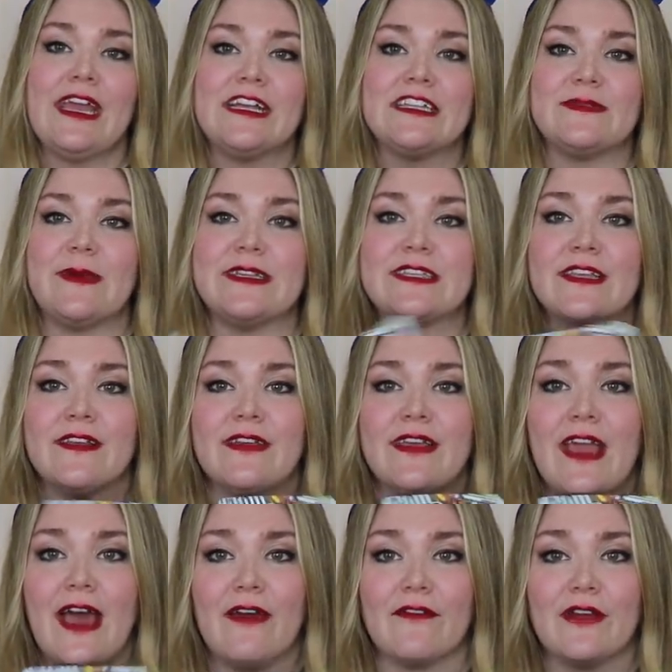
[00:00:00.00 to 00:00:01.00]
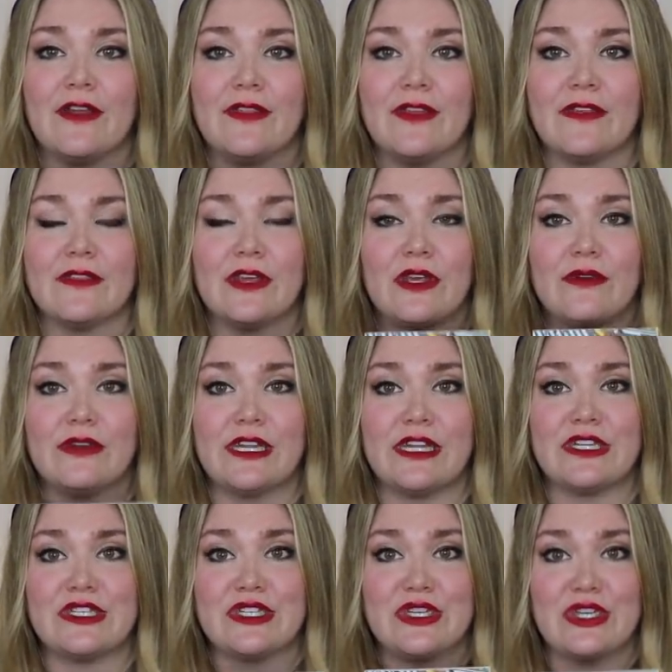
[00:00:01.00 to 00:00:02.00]
It's basically everything that you
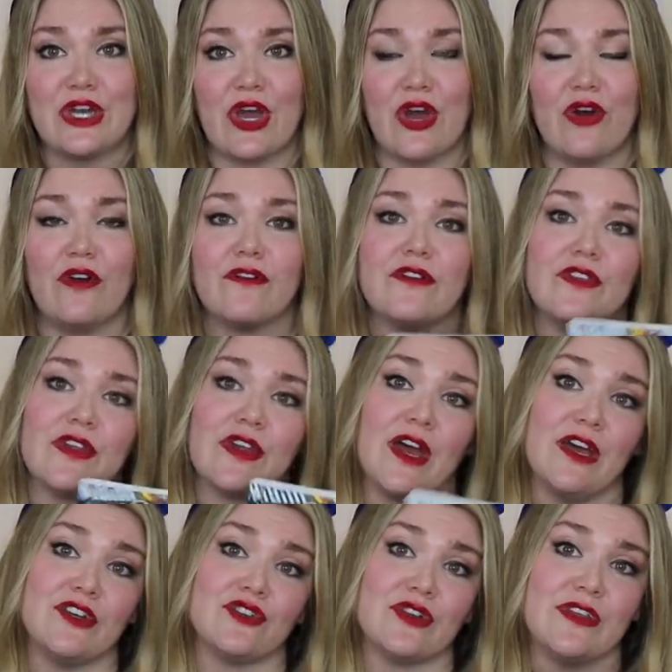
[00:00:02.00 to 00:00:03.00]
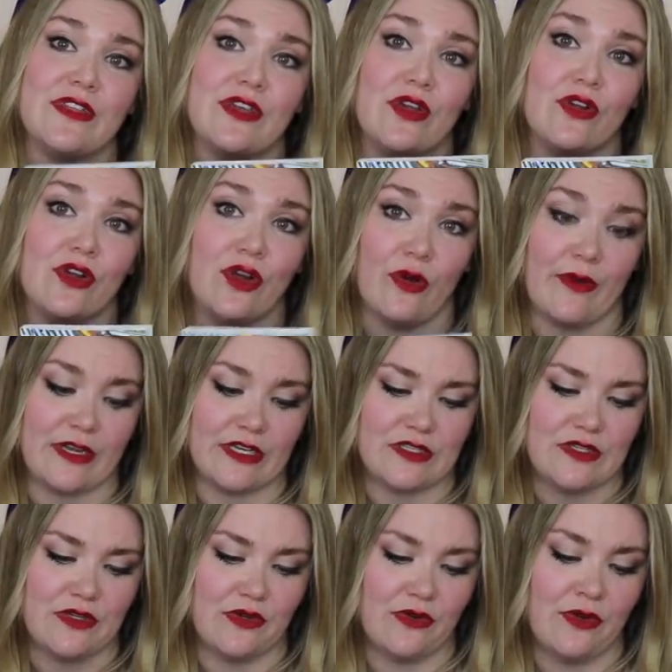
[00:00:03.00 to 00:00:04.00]
need to know for the country that you're going
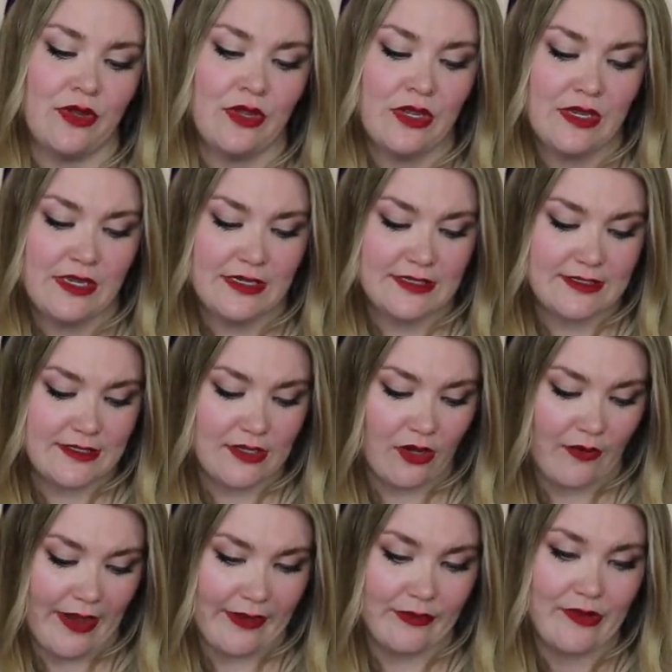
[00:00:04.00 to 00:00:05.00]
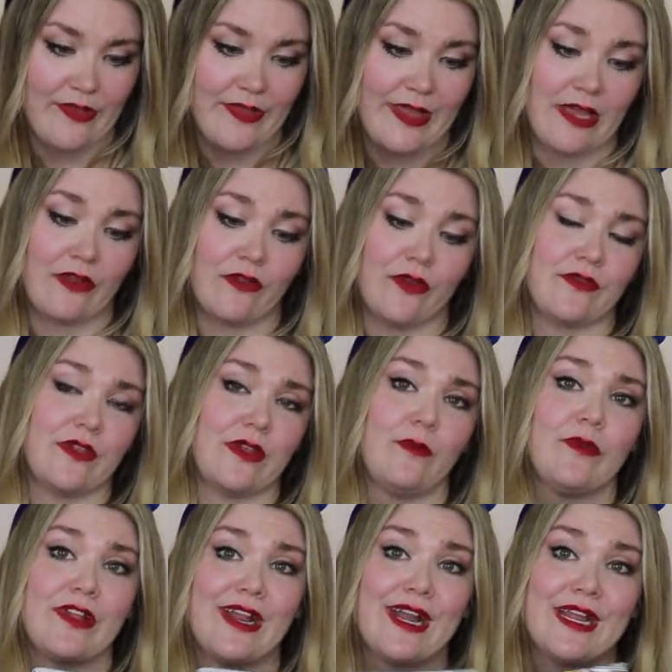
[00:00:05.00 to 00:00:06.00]
to. So I will link Lonely
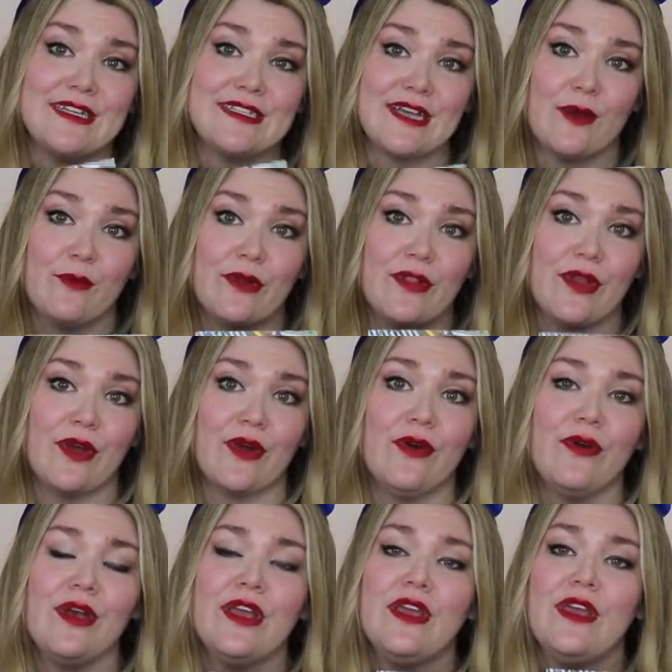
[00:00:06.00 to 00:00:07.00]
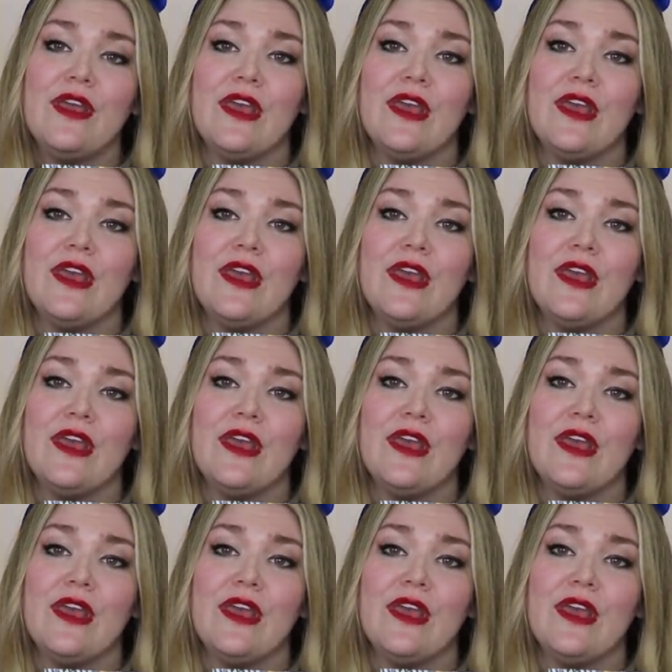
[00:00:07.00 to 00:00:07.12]
Planet down below.